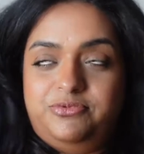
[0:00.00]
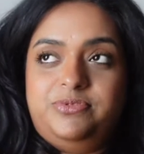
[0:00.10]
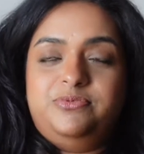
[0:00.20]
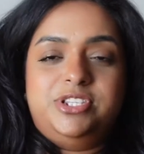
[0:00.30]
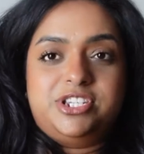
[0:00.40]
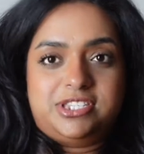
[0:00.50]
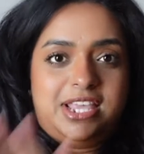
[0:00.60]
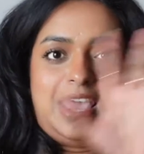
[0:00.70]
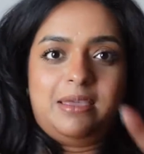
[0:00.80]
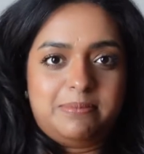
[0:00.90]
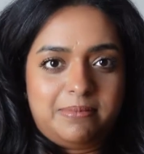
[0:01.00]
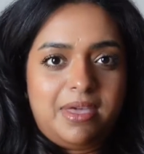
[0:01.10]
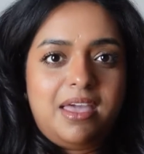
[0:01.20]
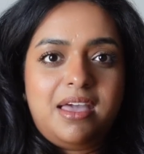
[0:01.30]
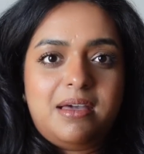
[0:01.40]
we just came
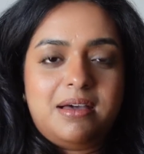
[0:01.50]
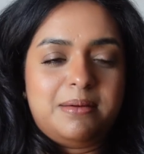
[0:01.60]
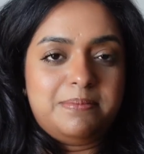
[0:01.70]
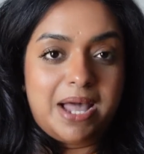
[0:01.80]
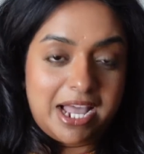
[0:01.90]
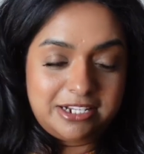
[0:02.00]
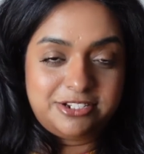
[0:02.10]
back